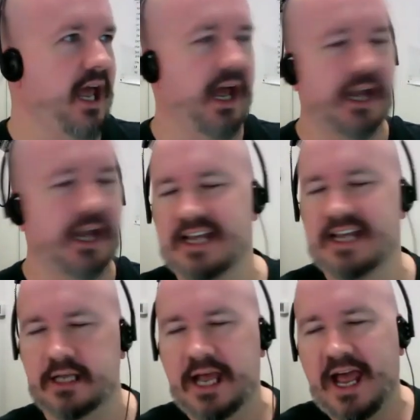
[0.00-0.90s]
and you had
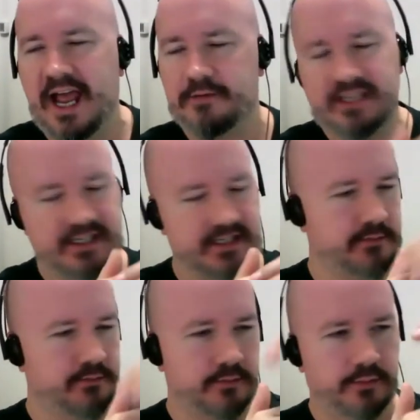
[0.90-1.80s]
to have these
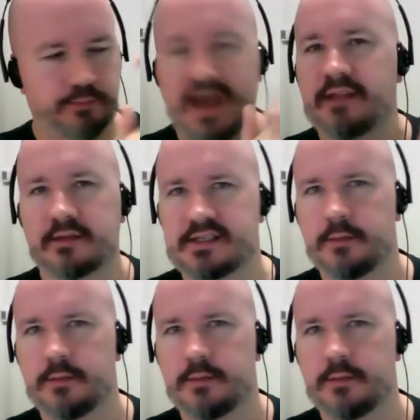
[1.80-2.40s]
methods,